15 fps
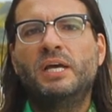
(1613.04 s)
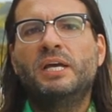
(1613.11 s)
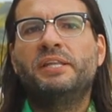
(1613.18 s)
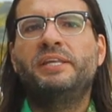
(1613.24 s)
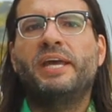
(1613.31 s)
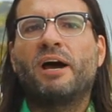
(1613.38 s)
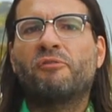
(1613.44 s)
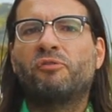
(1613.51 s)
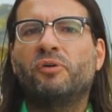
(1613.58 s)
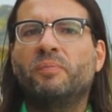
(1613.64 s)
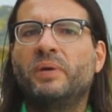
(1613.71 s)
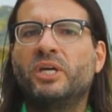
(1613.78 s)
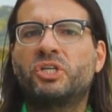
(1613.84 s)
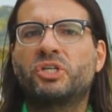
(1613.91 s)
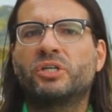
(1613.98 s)
The
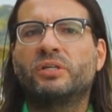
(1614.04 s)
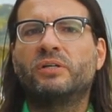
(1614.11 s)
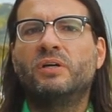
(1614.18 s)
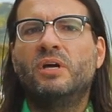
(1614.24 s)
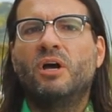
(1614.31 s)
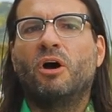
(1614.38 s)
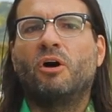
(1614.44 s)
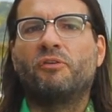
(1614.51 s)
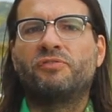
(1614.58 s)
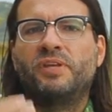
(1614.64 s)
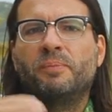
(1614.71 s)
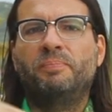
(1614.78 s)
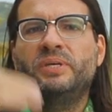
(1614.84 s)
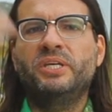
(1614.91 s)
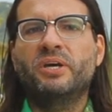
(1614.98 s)
affirmation of the
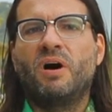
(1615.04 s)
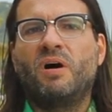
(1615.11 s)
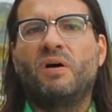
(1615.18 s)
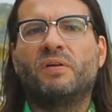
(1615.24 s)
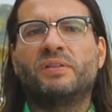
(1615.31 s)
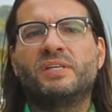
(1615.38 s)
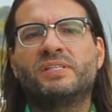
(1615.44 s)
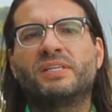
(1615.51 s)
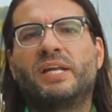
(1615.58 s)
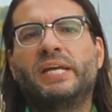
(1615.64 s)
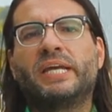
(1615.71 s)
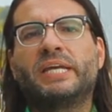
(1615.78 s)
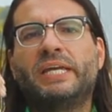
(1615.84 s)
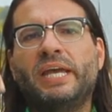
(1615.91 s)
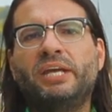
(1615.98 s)
beyond is a
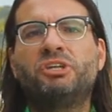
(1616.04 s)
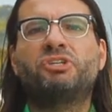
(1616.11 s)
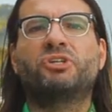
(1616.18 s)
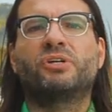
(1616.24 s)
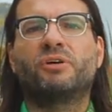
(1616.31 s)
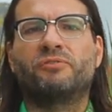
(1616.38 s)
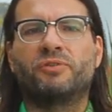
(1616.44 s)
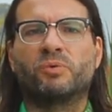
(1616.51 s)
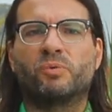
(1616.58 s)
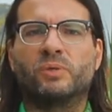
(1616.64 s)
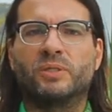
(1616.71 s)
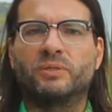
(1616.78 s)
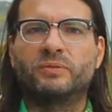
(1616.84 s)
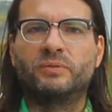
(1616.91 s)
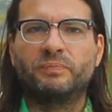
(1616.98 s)
negation of the
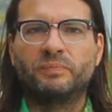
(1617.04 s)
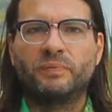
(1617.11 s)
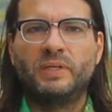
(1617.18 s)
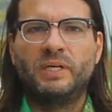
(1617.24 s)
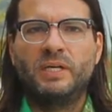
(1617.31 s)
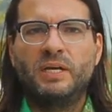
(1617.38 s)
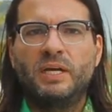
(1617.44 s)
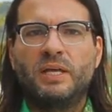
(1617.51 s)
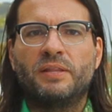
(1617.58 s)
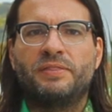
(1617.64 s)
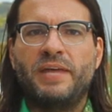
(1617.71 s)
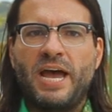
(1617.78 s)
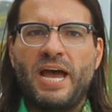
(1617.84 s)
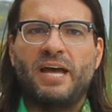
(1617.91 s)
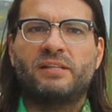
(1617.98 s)
world.
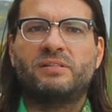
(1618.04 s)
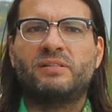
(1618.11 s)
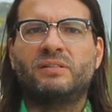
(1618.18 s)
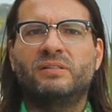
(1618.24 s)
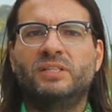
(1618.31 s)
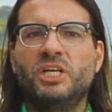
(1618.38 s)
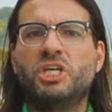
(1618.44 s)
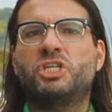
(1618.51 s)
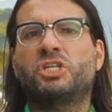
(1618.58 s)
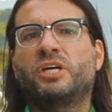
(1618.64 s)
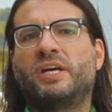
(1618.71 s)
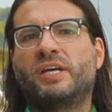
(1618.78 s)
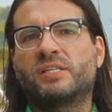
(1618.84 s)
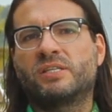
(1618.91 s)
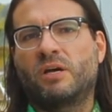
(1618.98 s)
That Nietzsche
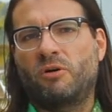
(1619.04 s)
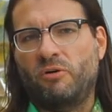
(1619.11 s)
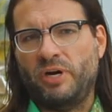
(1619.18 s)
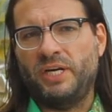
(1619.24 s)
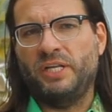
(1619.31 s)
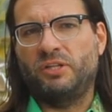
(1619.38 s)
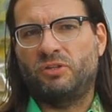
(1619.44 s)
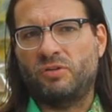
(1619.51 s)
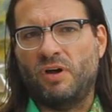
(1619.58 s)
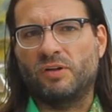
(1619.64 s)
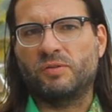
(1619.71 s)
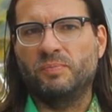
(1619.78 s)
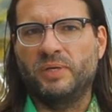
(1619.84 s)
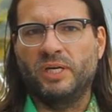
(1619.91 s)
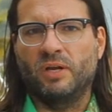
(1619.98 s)
has already
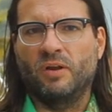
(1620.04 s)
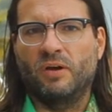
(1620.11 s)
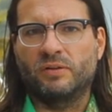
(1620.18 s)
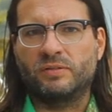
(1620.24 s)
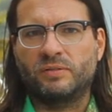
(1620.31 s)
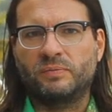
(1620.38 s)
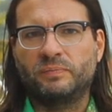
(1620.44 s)
taught me a lot.